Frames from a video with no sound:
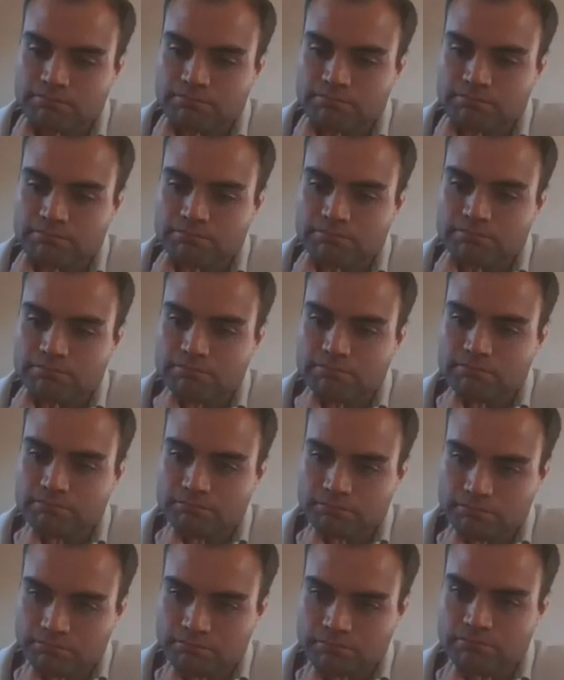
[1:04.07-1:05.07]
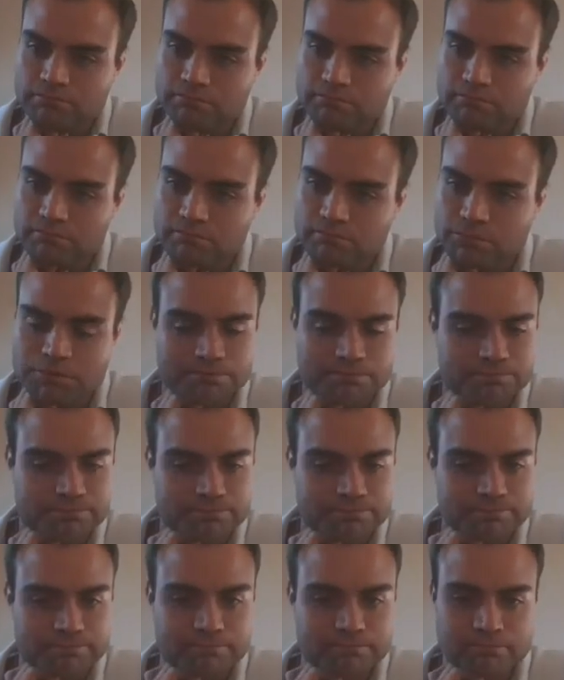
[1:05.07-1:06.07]

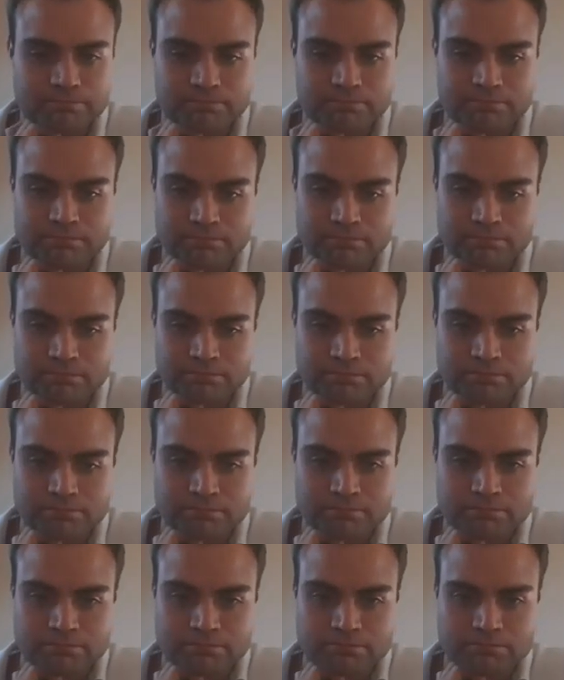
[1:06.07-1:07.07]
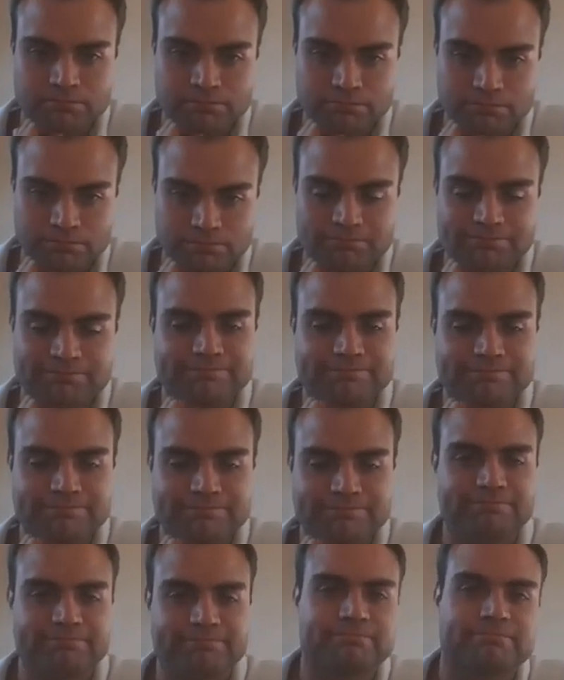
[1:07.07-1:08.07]

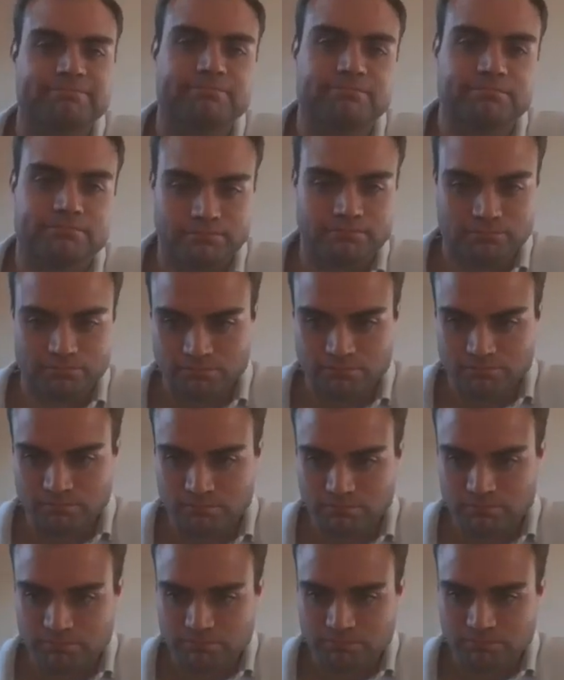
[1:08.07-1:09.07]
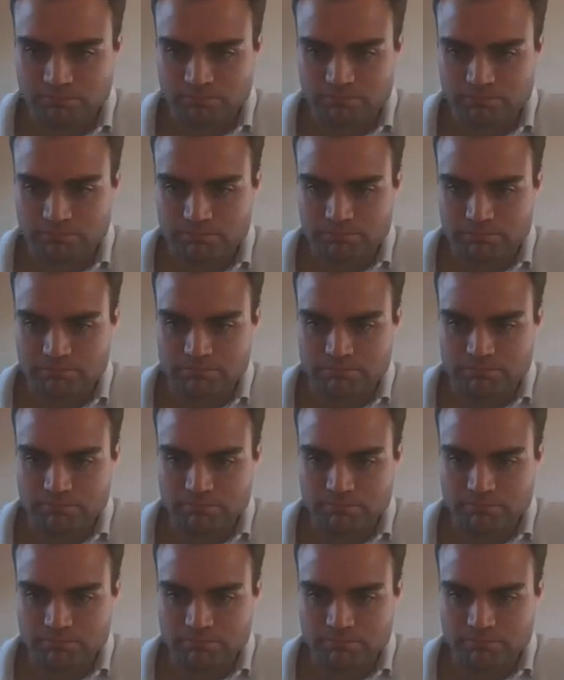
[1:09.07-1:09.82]
The person shown says nothing.